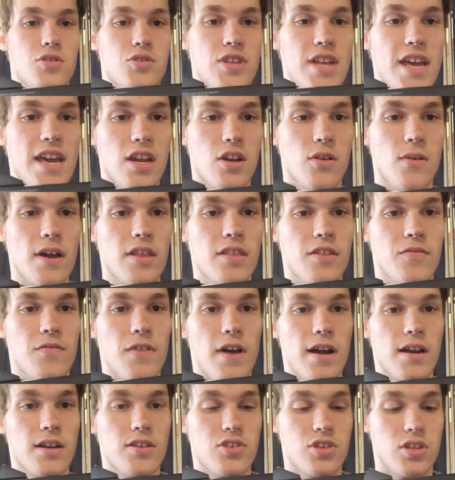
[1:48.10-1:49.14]
staying around the
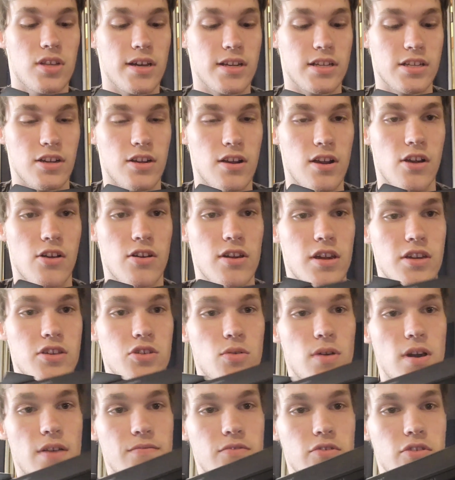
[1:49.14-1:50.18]
fire selector area, you
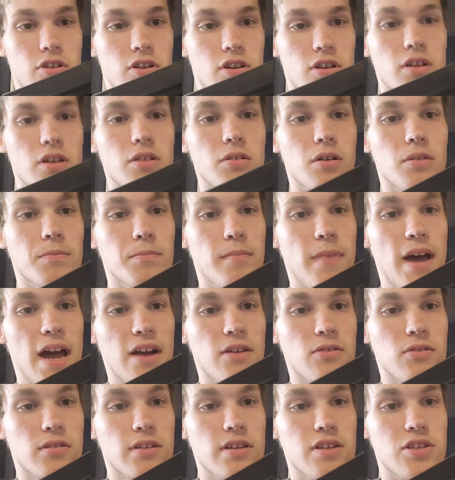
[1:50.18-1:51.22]
have your mag
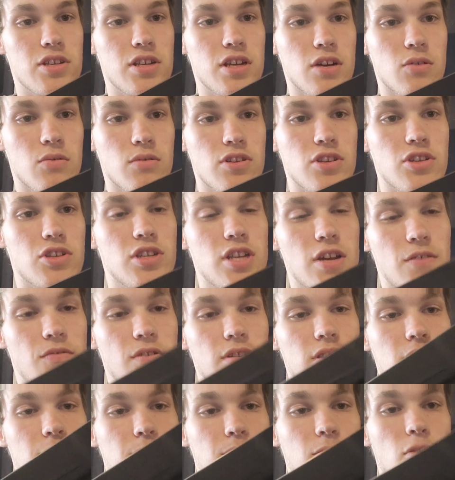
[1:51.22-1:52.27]
release here, which is
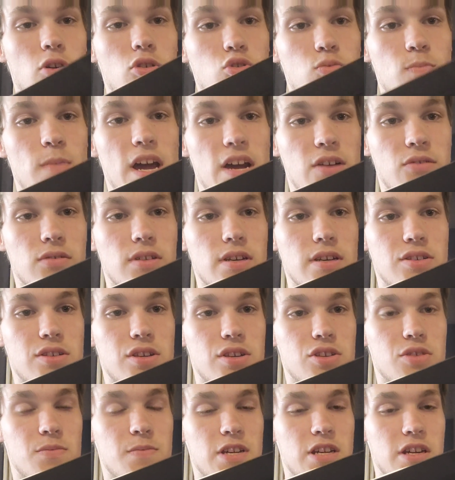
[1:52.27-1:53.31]
different than most mag
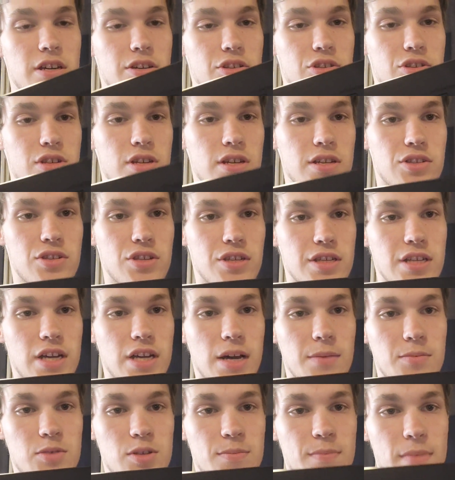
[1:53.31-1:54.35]
releases because it's a
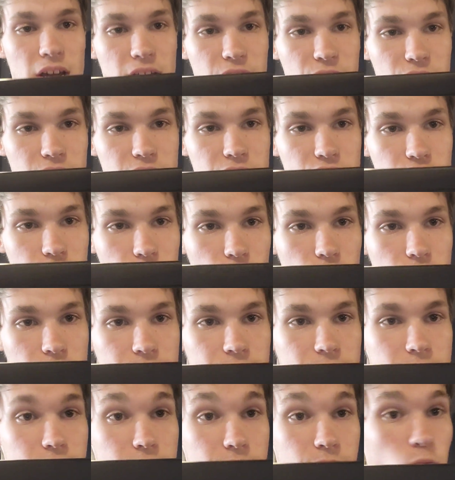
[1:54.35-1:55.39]
Thompson mag release, so
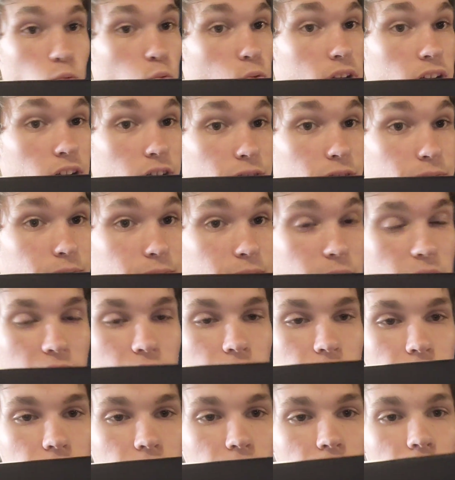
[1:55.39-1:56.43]
it's weird.
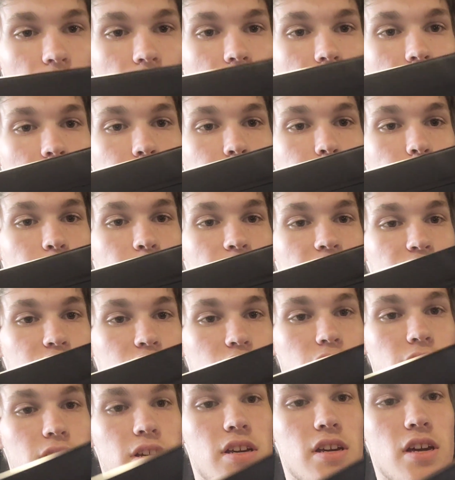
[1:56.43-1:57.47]
But
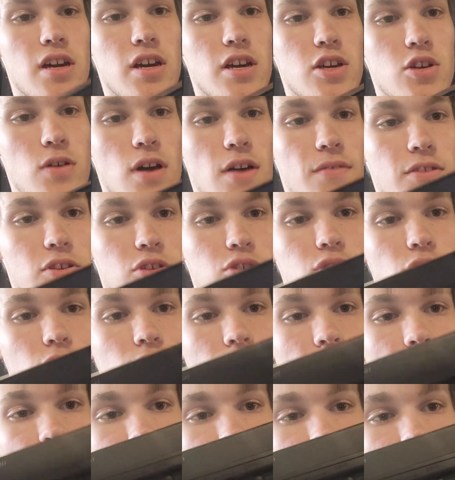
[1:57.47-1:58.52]
basically, you have this little
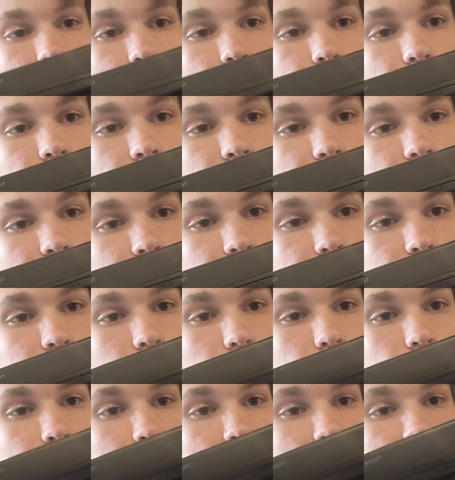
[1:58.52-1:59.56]
lever here that connects to
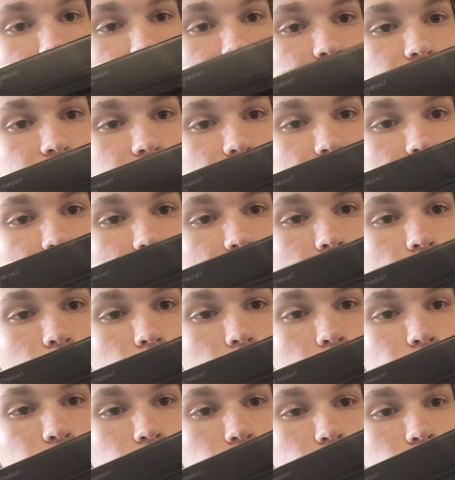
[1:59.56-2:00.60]
your mag, and all you
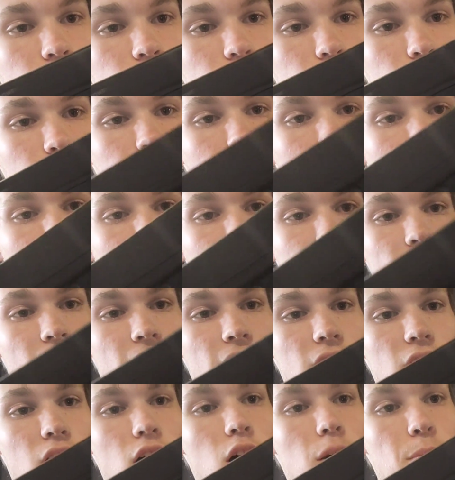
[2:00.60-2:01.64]
have to do is just push
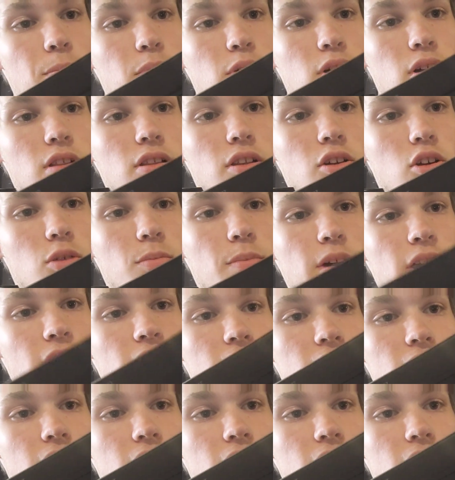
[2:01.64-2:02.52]
that up a little bit,